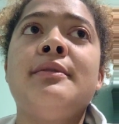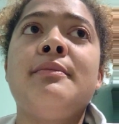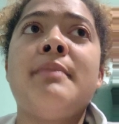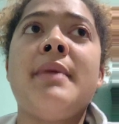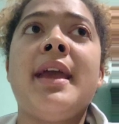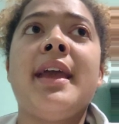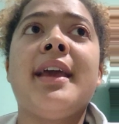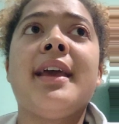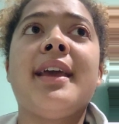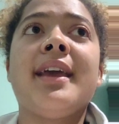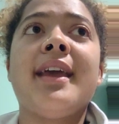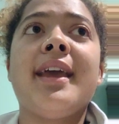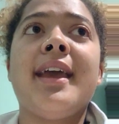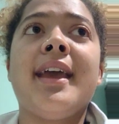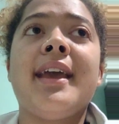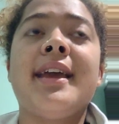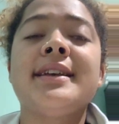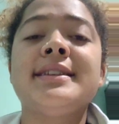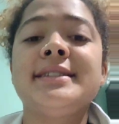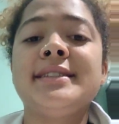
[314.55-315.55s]
make
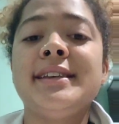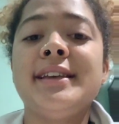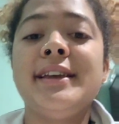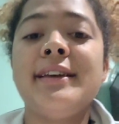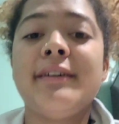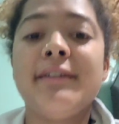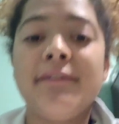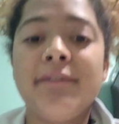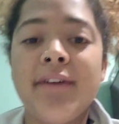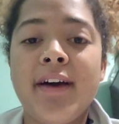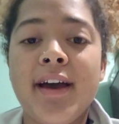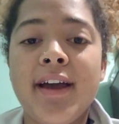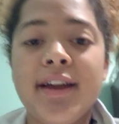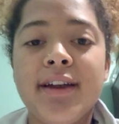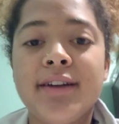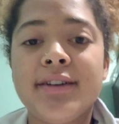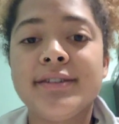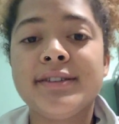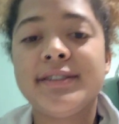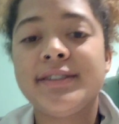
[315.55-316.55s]
a sea of
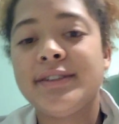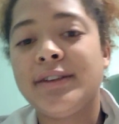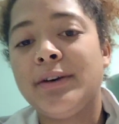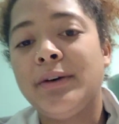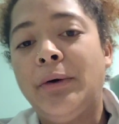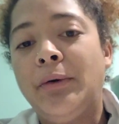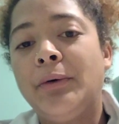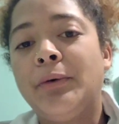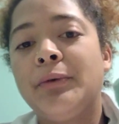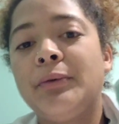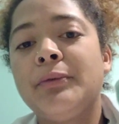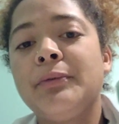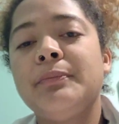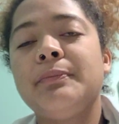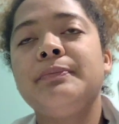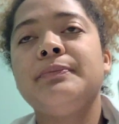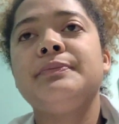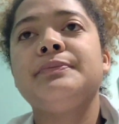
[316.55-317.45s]
fire. So